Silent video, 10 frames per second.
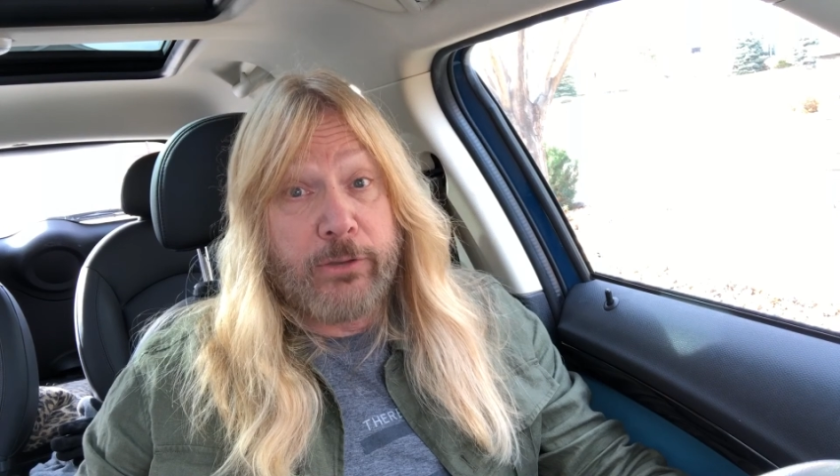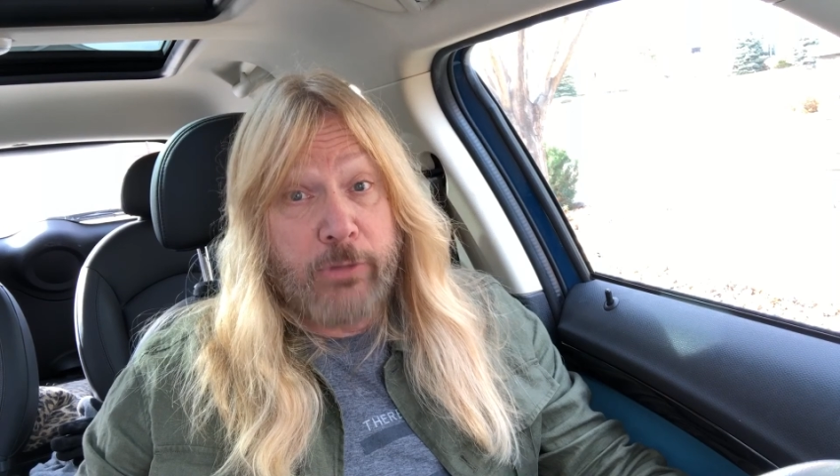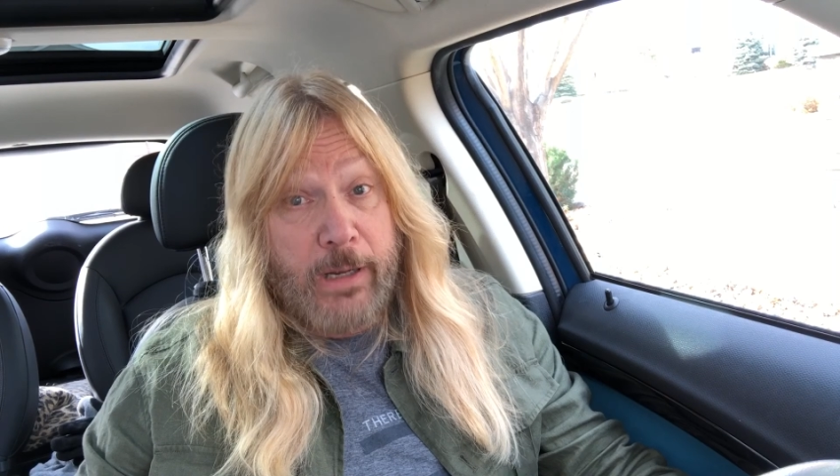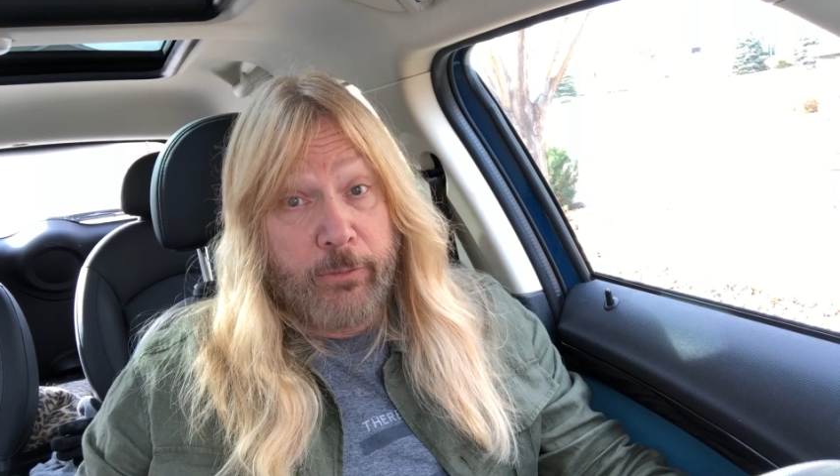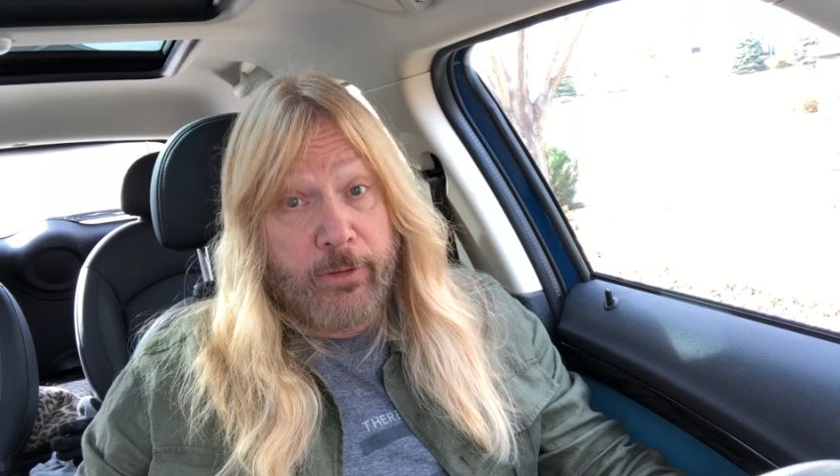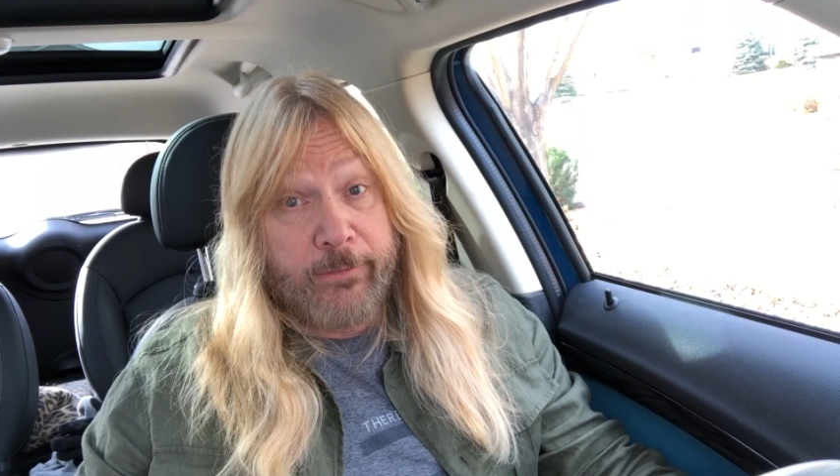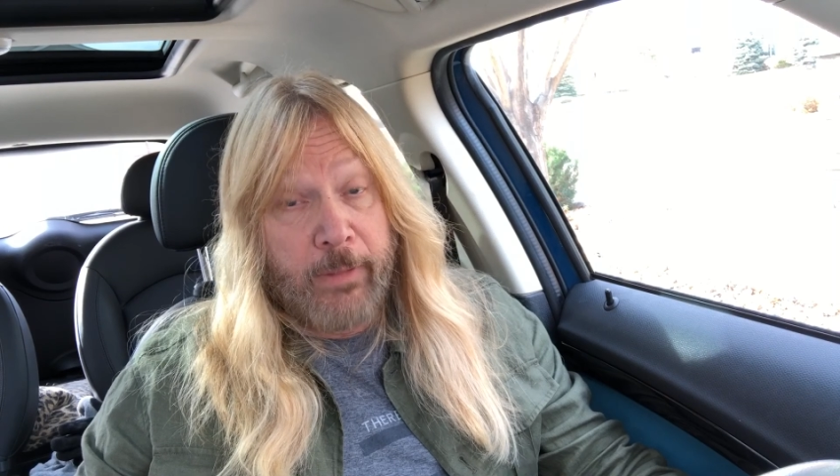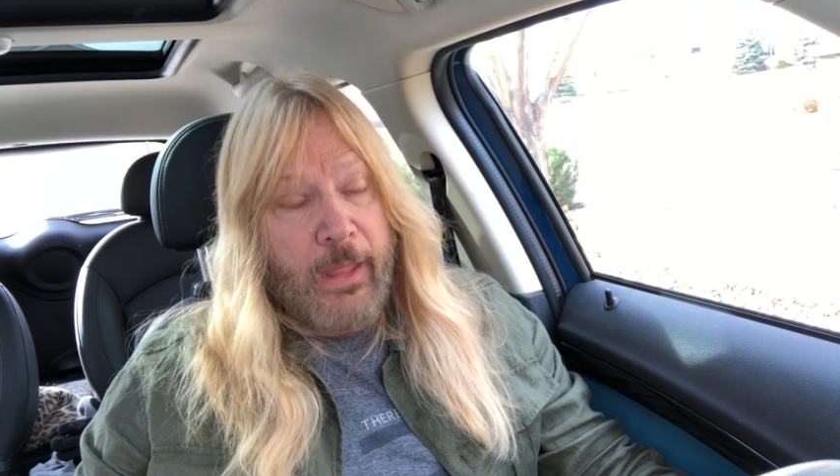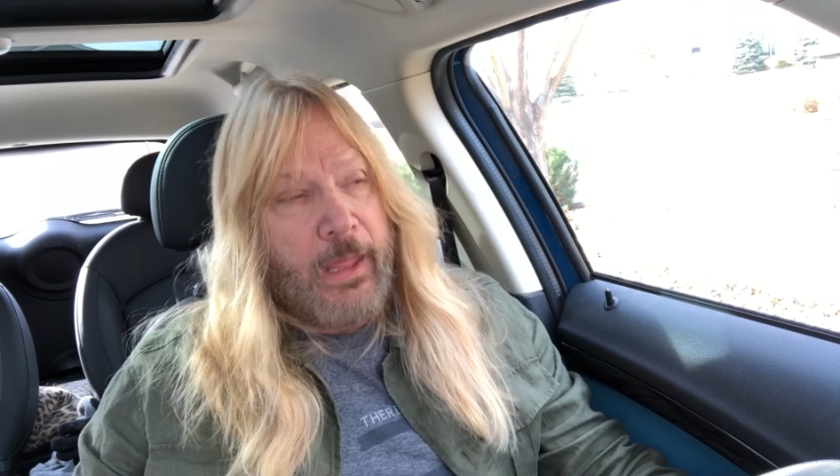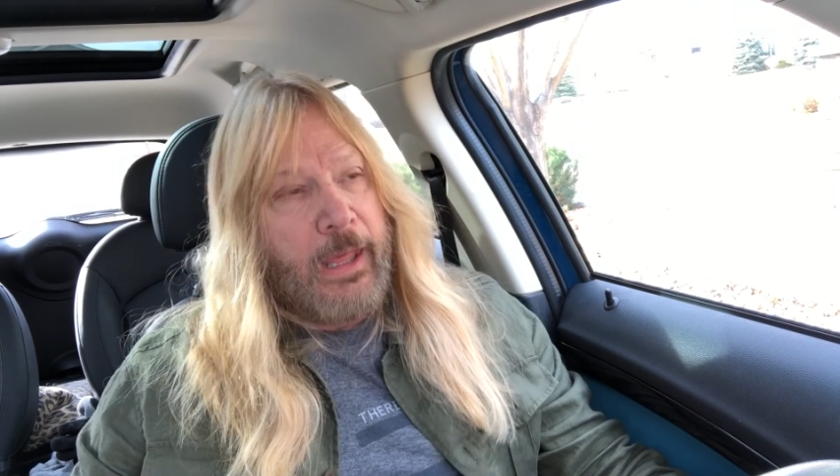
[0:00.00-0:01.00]
travels,
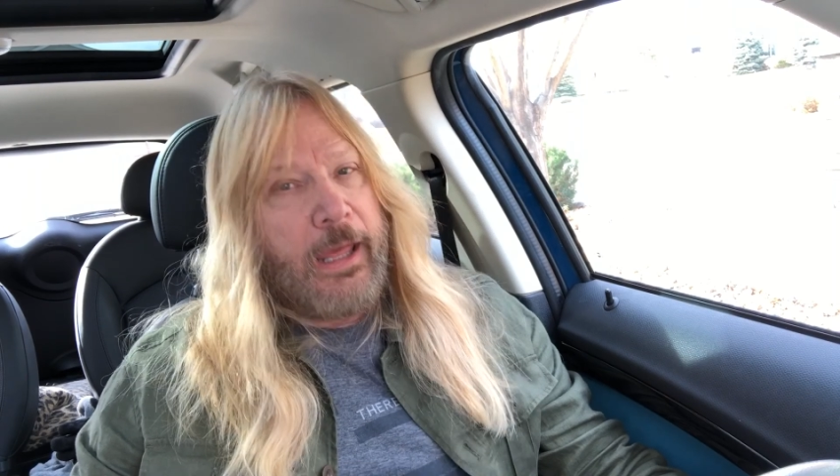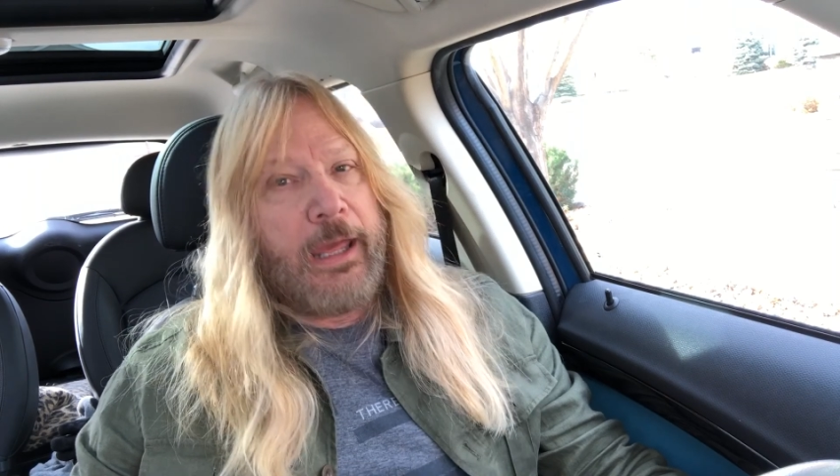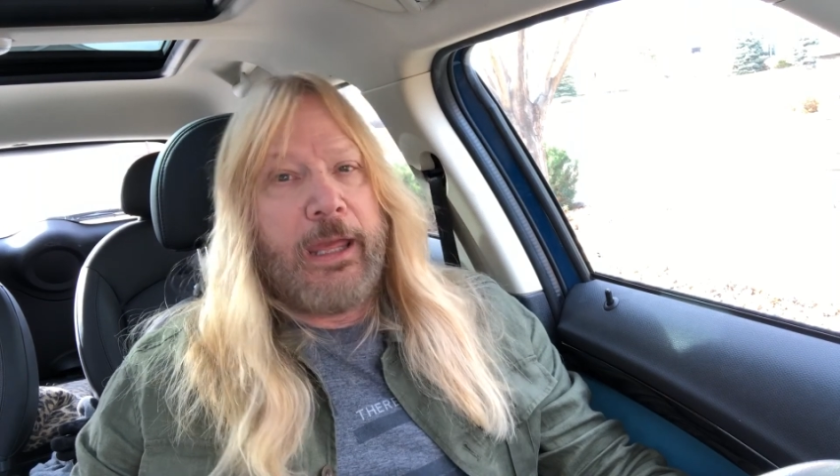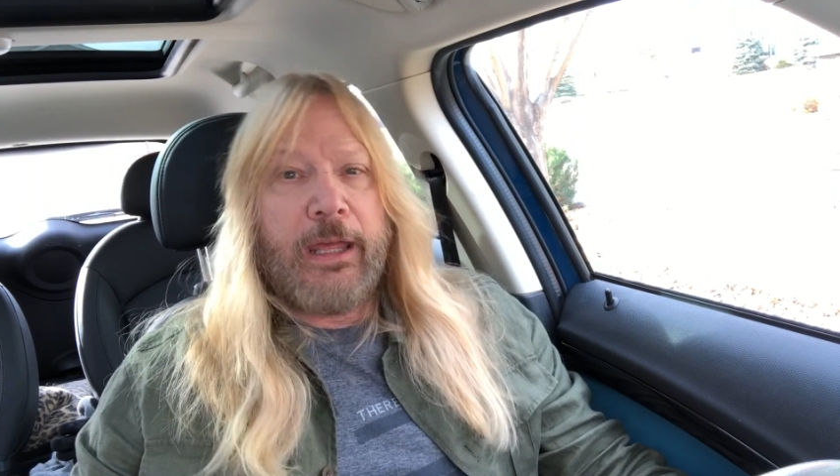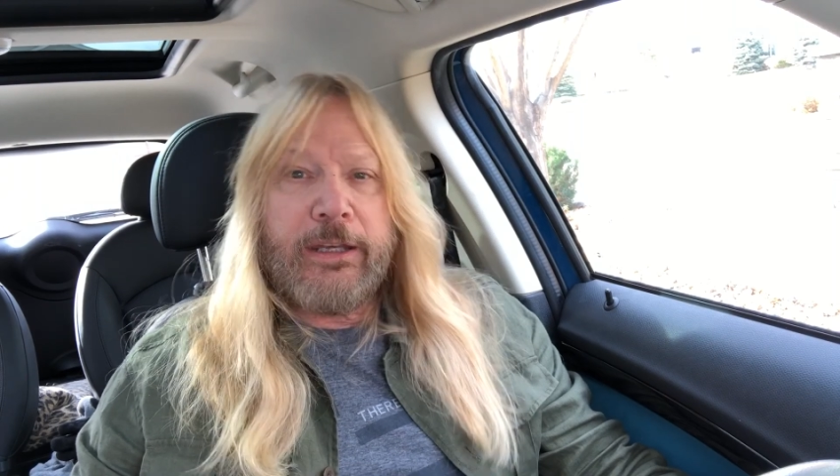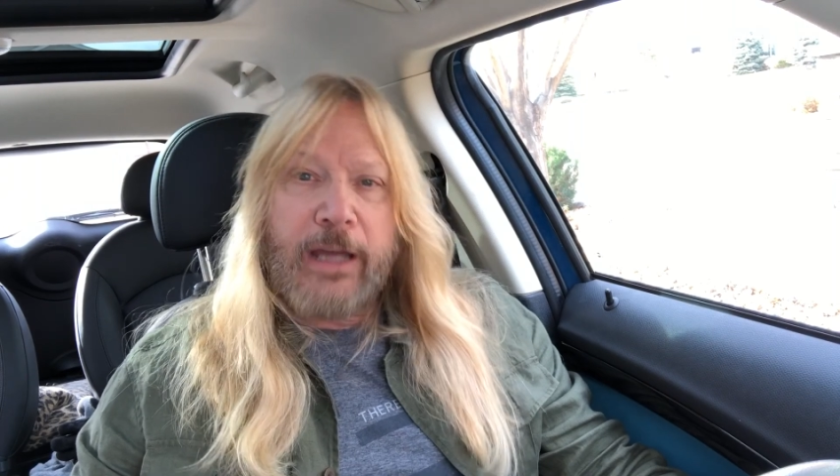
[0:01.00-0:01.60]
and